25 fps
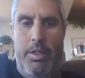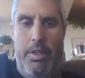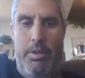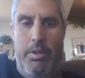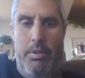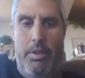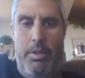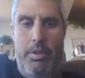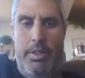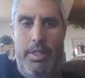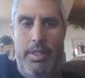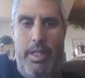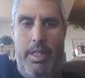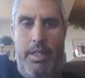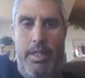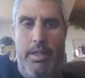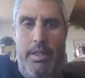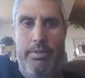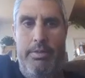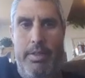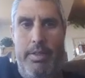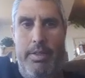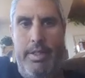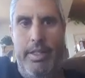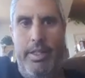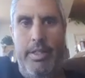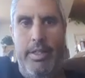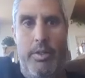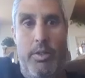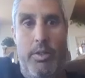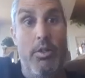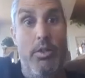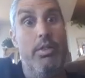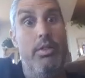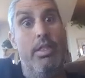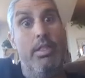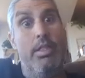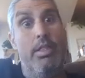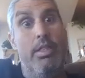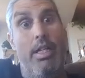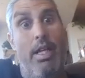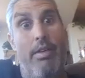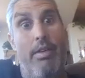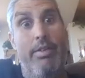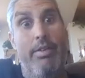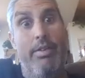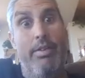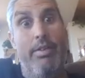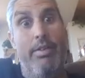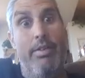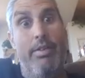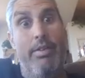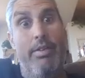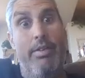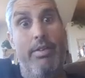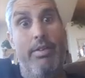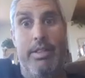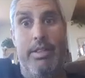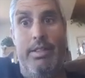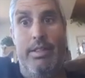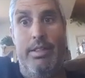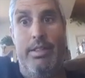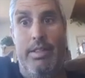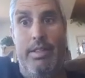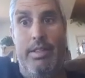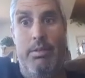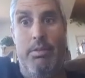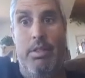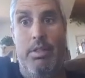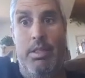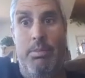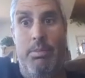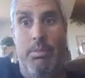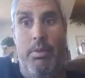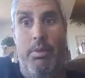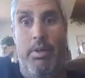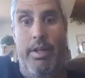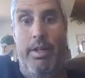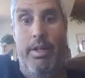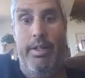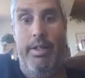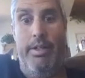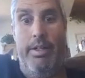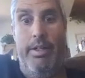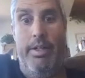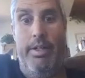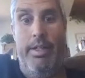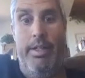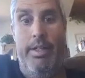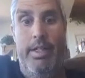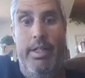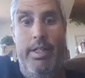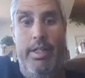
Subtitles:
real tough. And then Cruces obviously is pretty good.